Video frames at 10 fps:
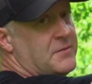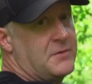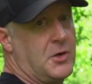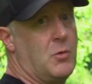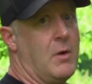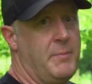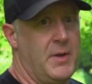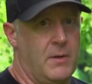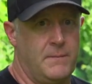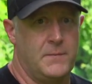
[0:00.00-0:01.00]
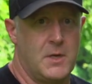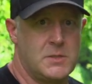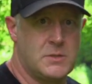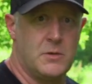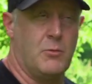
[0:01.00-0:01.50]
is gonna go uphill.
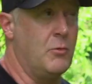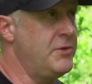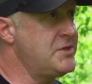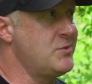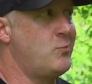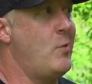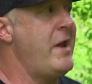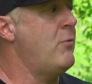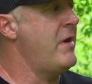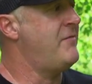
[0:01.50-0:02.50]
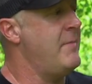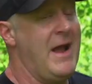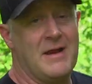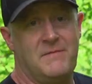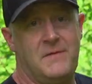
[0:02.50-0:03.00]
So this is way away from ag